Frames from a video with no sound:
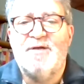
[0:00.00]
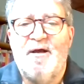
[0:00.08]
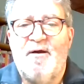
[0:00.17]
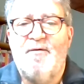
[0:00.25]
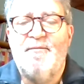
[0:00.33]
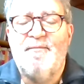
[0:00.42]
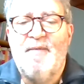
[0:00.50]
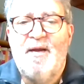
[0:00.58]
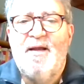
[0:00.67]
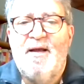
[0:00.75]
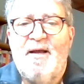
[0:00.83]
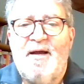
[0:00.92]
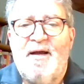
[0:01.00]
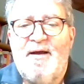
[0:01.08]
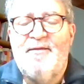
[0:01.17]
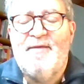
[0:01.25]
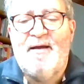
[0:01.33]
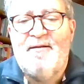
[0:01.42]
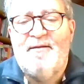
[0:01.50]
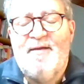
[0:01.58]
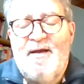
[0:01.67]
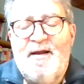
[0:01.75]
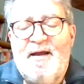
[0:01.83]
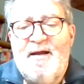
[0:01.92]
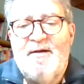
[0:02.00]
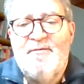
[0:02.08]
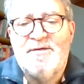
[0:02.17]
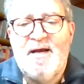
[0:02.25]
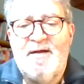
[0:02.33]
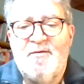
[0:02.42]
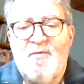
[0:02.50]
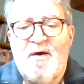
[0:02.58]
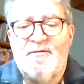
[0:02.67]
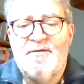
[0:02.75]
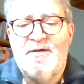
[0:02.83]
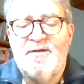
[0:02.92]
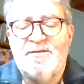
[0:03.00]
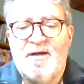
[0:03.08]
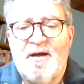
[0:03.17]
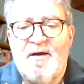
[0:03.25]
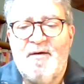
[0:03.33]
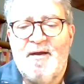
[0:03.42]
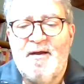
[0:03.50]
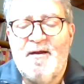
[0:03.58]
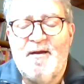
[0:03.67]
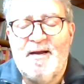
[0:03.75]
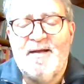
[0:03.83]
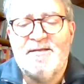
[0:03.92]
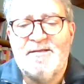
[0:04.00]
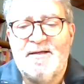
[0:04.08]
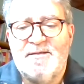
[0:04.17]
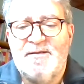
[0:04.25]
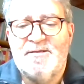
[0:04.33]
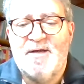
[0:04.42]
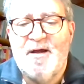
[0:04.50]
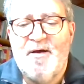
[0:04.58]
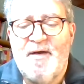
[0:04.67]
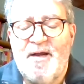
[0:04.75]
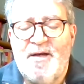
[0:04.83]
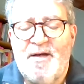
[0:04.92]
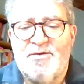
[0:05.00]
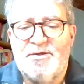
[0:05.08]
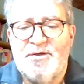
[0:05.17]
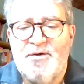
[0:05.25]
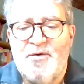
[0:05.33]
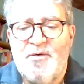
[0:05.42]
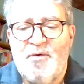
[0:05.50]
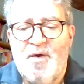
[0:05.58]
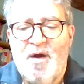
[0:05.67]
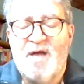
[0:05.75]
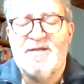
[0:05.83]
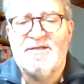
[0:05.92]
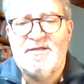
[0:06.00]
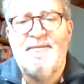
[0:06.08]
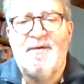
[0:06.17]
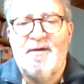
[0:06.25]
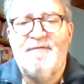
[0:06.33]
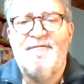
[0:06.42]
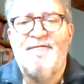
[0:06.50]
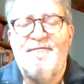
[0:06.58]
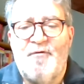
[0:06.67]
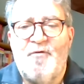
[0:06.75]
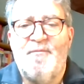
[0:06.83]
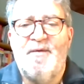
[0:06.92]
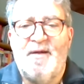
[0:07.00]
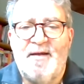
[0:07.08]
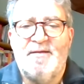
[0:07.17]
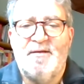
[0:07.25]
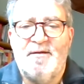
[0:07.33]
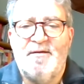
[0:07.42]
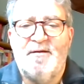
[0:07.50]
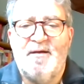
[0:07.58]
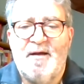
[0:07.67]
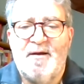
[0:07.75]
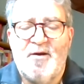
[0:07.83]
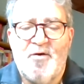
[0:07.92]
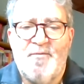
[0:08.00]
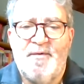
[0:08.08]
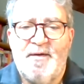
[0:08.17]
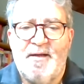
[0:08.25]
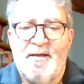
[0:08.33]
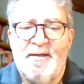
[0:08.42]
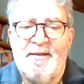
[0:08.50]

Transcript: go that any retained wealth needs to go and assets need to go into a similar formulated company.